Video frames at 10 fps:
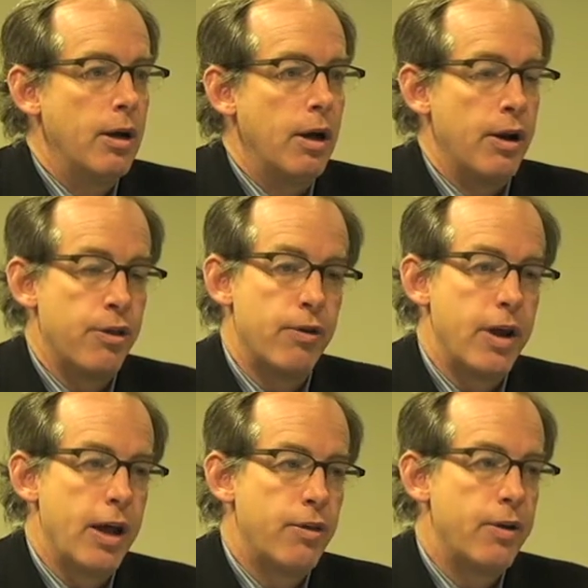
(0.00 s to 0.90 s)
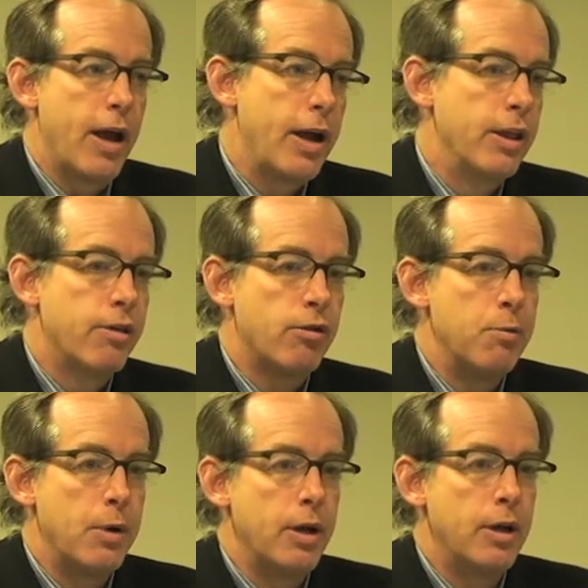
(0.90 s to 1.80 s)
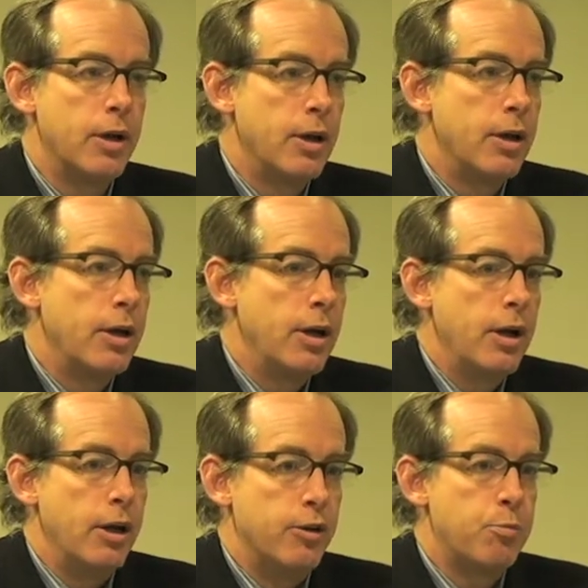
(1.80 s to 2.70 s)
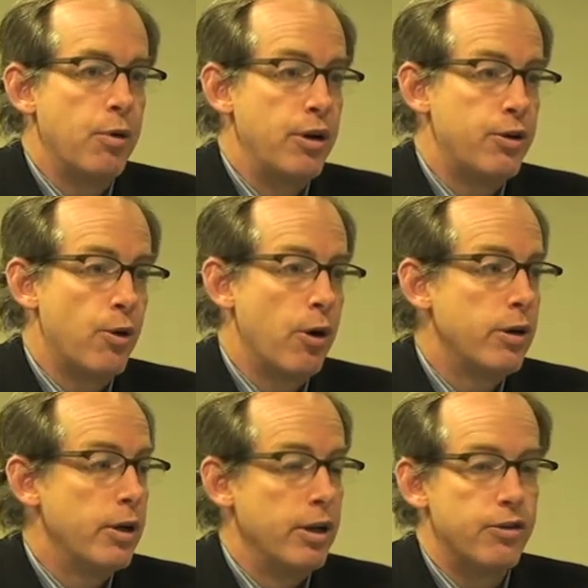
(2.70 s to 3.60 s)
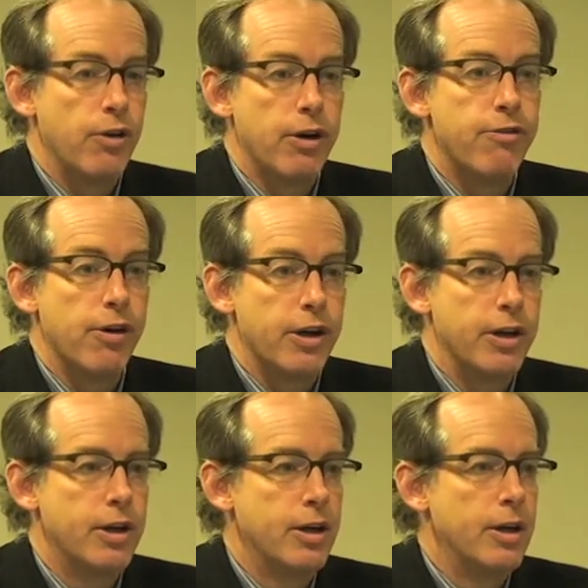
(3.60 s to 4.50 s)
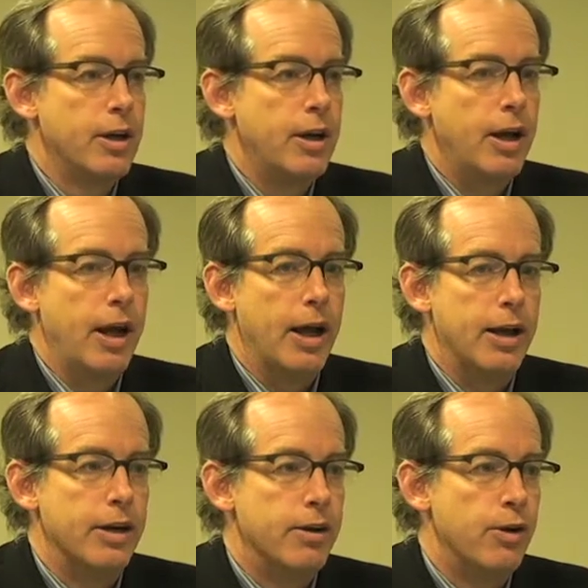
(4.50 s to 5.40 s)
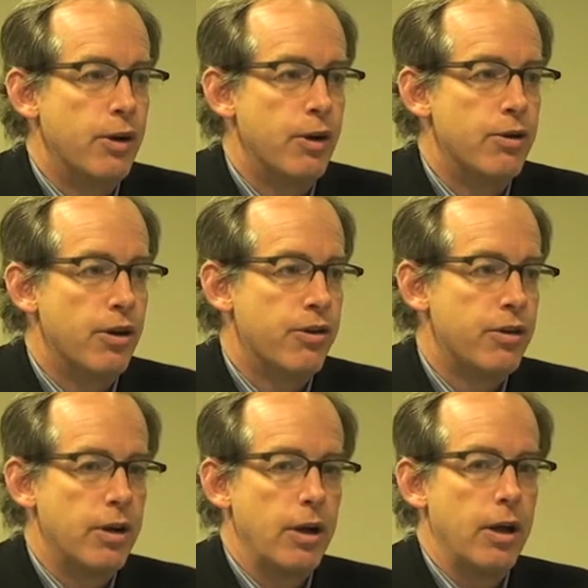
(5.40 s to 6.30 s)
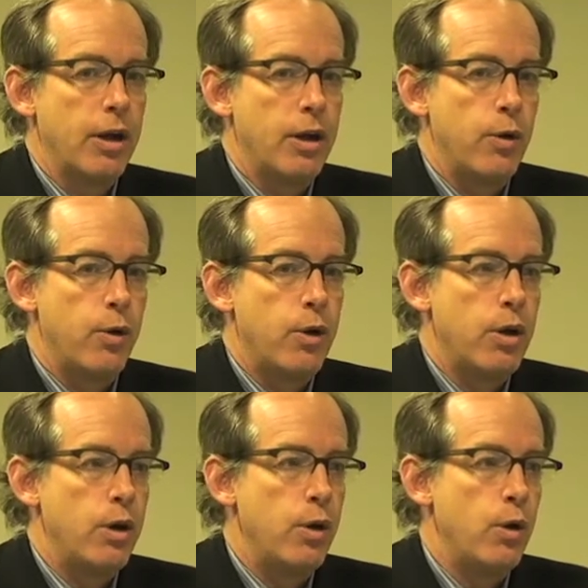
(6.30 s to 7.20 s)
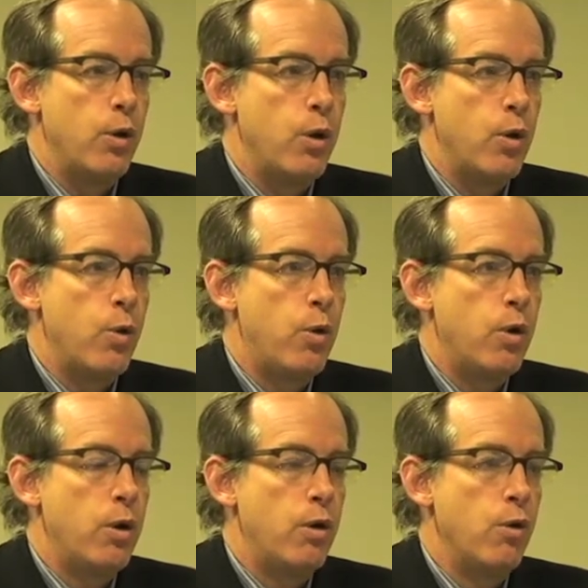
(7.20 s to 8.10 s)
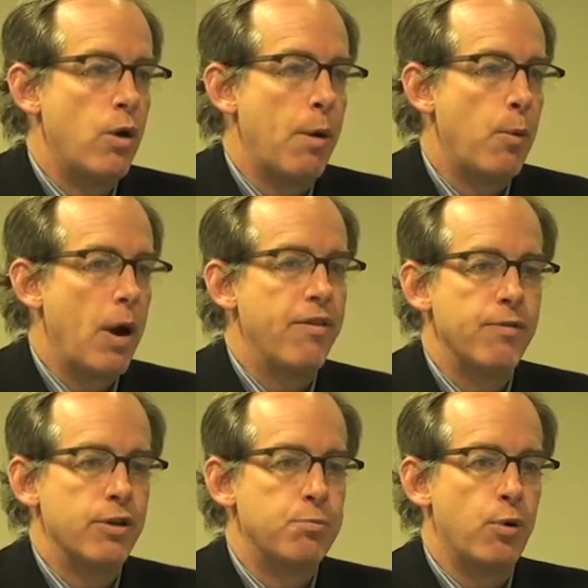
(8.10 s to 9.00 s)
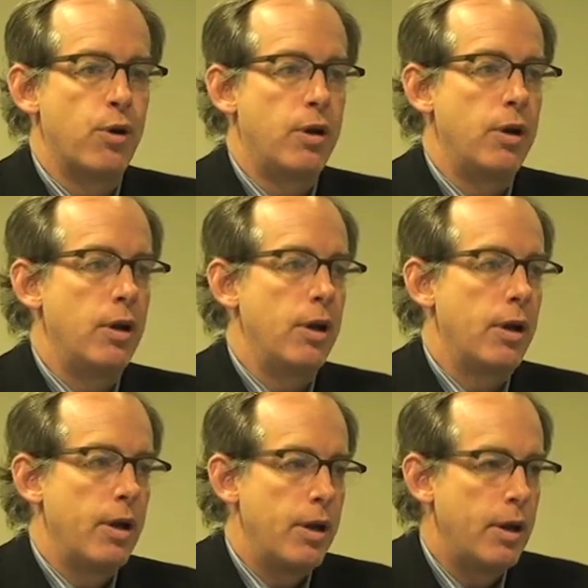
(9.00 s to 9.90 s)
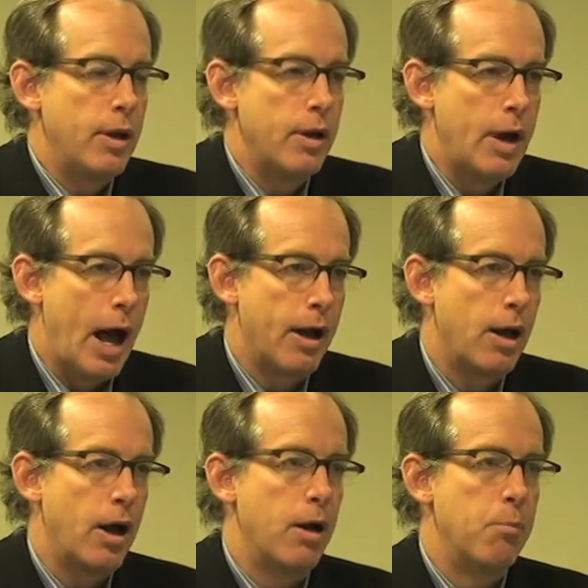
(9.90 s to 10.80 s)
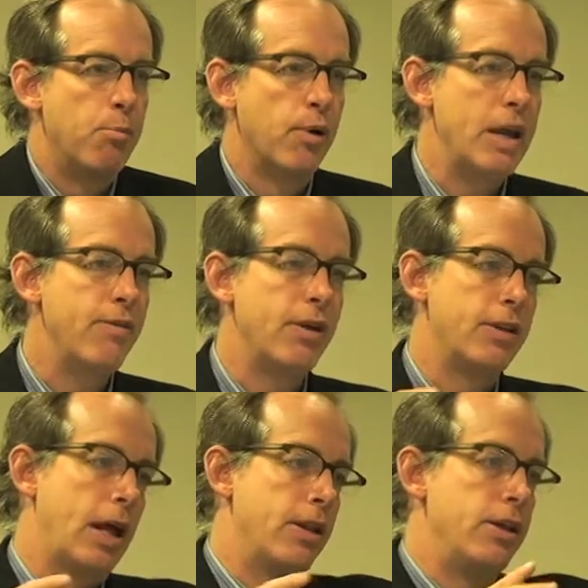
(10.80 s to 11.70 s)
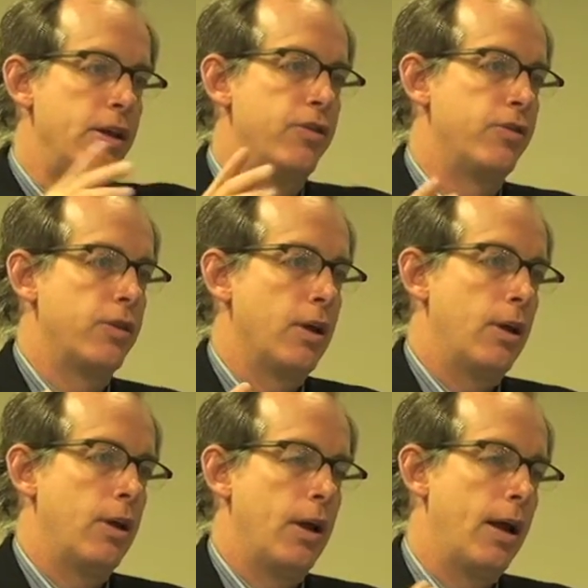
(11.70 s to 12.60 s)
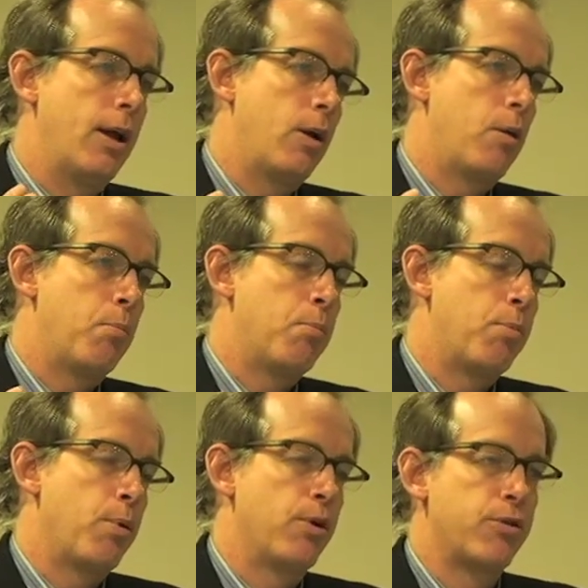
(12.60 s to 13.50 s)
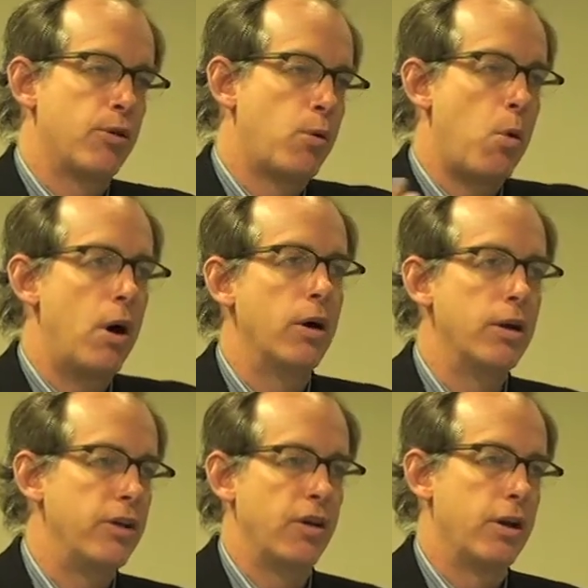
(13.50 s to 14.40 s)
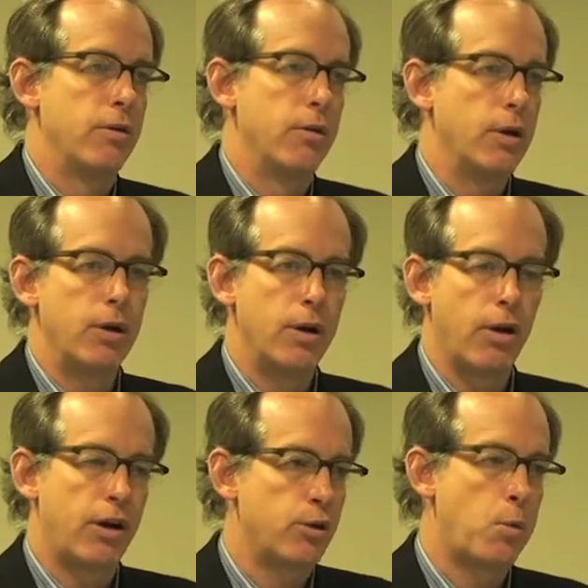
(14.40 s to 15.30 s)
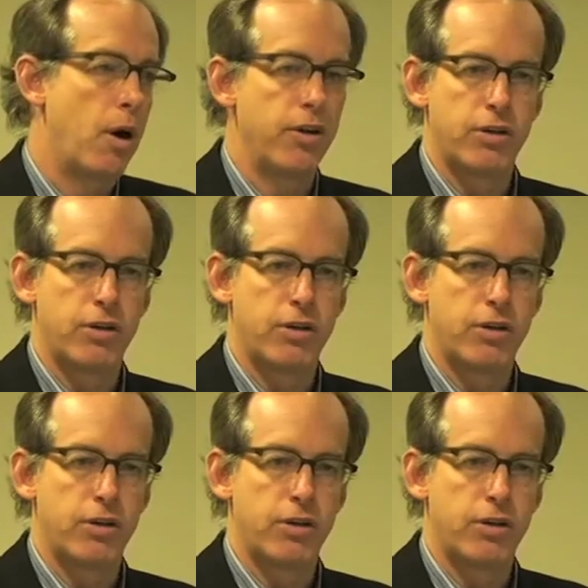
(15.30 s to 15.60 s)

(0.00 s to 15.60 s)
and three, 3A and 3B, it's pretty short and it's very funny. And you could just, you, you come away from this book not believing that these personal qualities and intellectual qualities